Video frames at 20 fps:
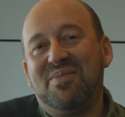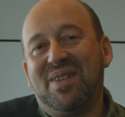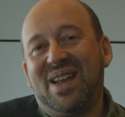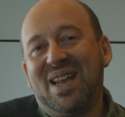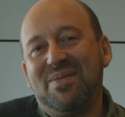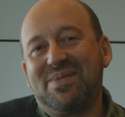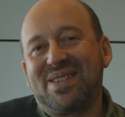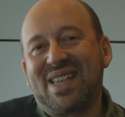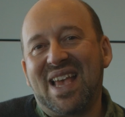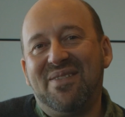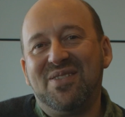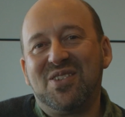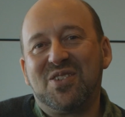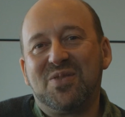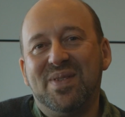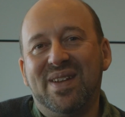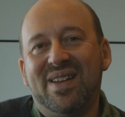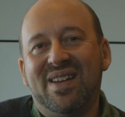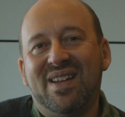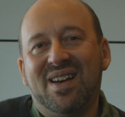name is Gavin
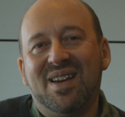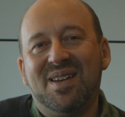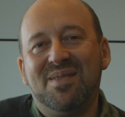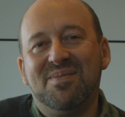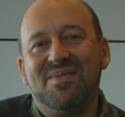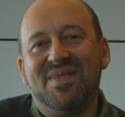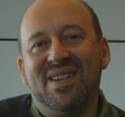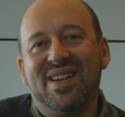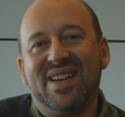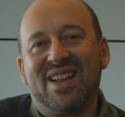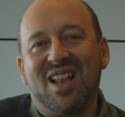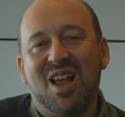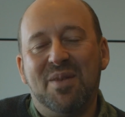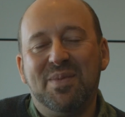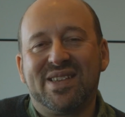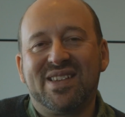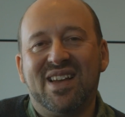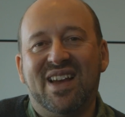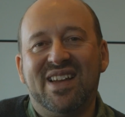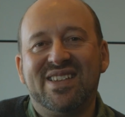Schmidt. I'm a
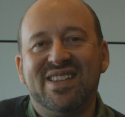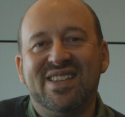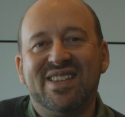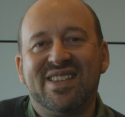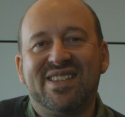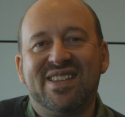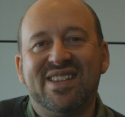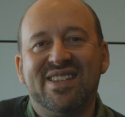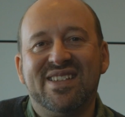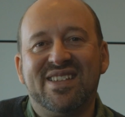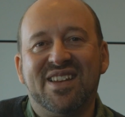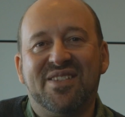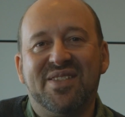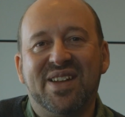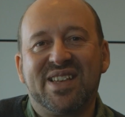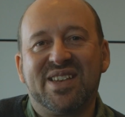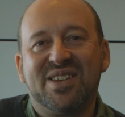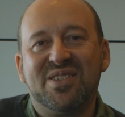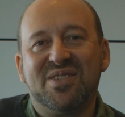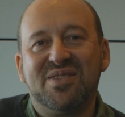climate scientist and
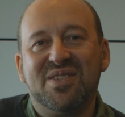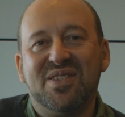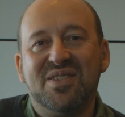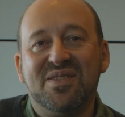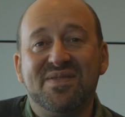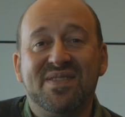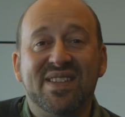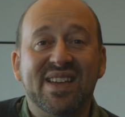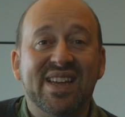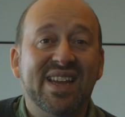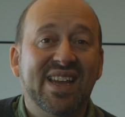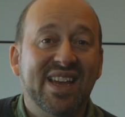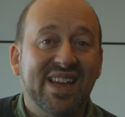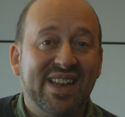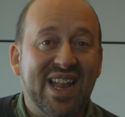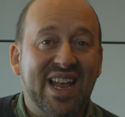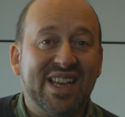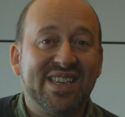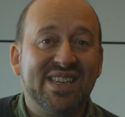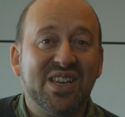director of the
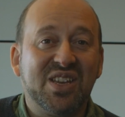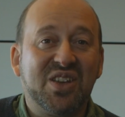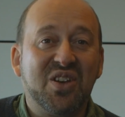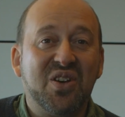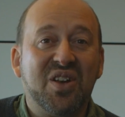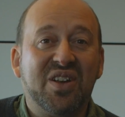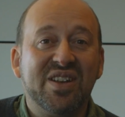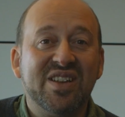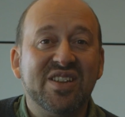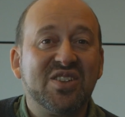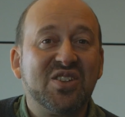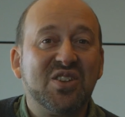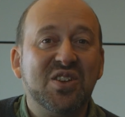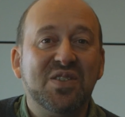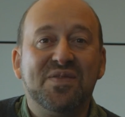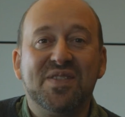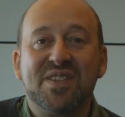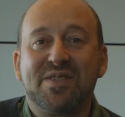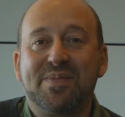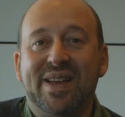NASA Goddard
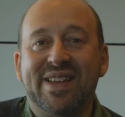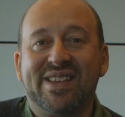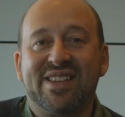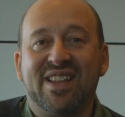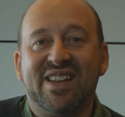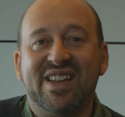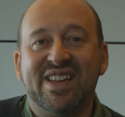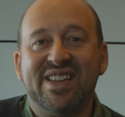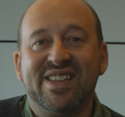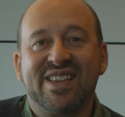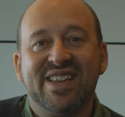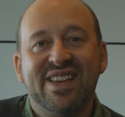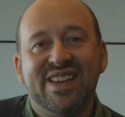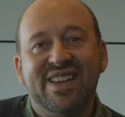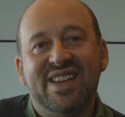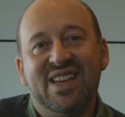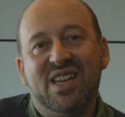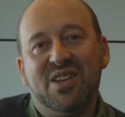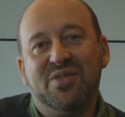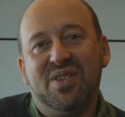Institute for Space Studies
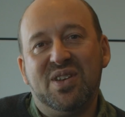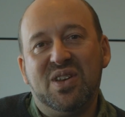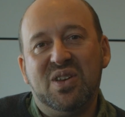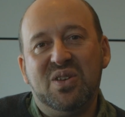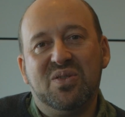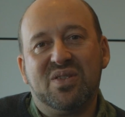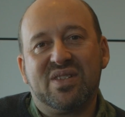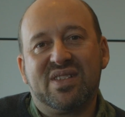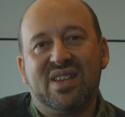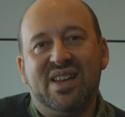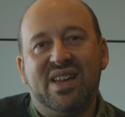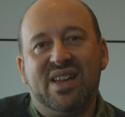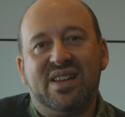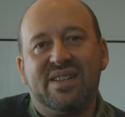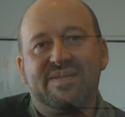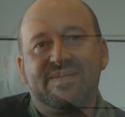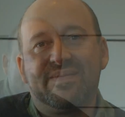here in New York City.